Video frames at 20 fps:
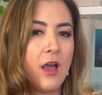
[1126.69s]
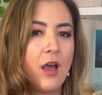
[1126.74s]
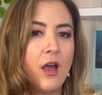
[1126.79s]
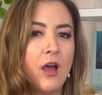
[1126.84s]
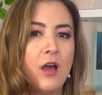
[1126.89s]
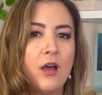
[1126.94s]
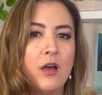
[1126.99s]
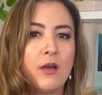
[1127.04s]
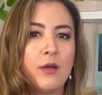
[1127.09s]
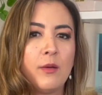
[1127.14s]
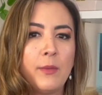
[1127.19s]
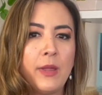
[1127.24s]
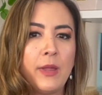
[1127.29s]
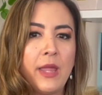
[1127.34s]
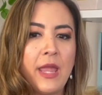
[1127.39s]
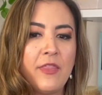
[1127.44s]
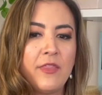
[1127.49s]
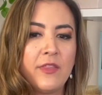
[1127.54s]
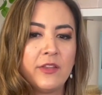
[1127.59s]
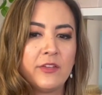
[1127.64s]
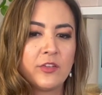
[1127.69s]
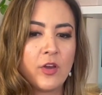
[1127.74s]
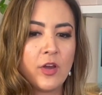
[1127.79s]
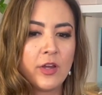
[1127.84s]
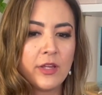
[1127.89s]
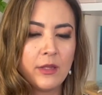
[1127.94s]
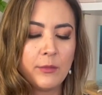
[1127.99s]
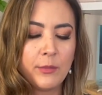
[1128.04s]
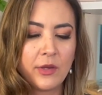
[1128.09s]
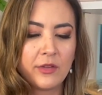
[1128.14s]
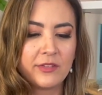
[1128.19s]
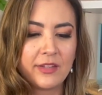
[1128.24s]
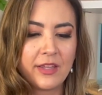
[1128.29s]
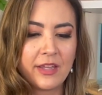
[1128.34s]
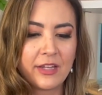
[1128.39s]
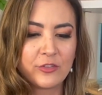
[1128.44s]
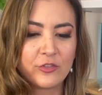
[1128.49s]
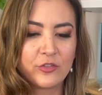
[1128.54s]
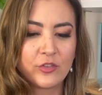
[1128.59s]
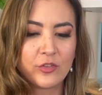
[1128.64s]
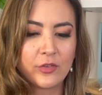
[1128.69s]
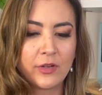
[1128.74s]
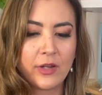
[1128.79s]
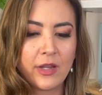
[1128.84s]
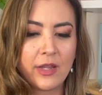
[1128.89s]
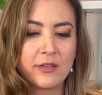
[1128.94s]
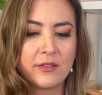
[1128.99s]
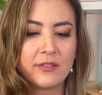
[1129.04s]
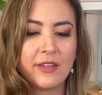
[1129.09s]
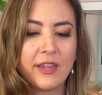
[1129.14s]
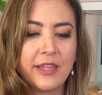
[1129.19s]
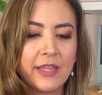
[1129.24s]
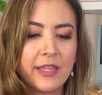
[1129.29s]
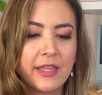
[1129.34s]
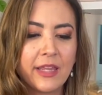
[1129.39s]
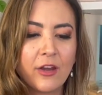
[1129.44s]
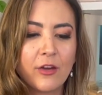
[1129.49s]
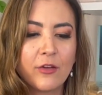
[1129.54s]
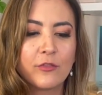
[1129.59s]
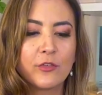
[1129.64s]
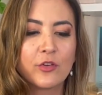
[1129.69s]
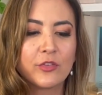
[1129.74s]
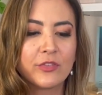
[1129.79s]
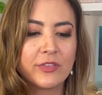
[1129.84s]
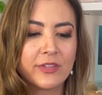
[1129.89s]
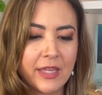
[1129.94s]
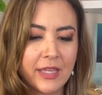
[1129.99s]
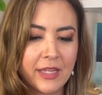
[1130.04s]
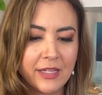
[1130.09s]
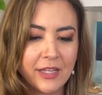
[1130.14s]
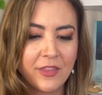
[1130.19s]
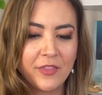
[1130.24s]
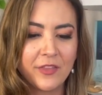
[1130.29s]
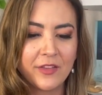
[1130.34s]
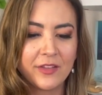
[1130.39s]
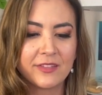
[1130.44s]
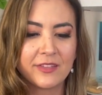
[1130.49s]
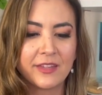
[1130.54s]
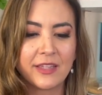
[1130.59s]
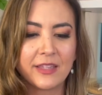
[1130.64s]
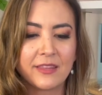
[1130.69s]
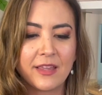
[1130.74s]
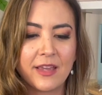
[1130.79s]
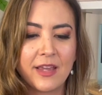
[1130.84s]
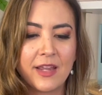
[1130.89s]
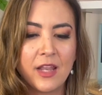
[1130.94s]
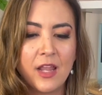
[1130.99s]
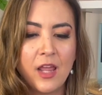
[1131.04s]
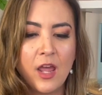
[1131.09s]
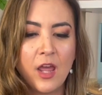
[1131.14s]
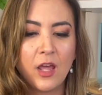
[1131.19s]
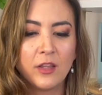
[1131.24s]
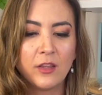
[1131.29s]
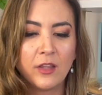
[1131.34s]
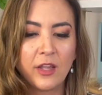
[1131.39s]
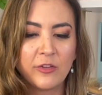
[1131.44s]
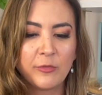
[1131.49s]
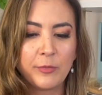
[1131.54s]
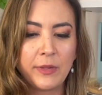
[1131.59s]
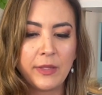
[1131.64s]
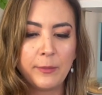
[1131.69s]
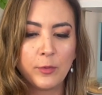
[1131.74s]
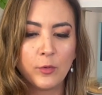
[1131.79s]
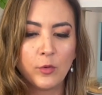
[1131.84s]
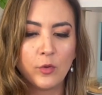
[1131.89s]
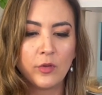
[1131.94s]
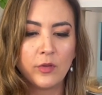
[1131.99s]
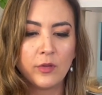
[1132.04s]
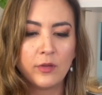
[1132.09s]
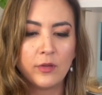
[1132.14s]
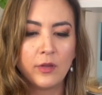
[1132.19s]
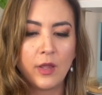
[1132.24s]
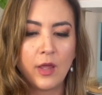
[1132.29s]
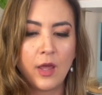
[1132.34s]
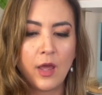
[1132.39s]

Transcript: And then talking about texture and taking care of your skin and things like that, a lot of people